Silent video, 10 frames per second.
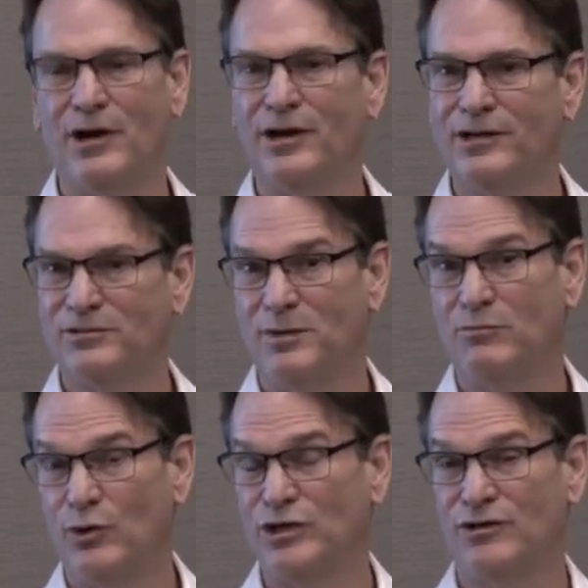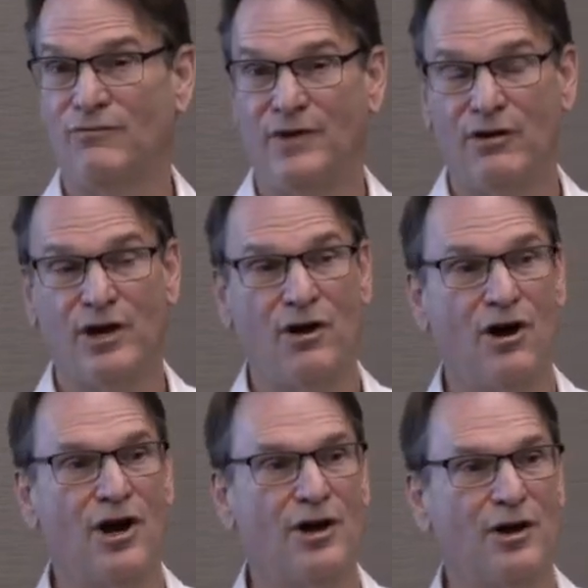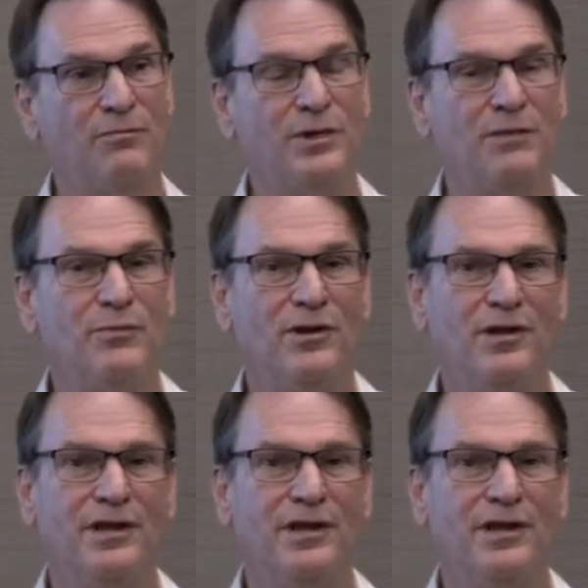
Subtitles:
has been pushed very hard on people.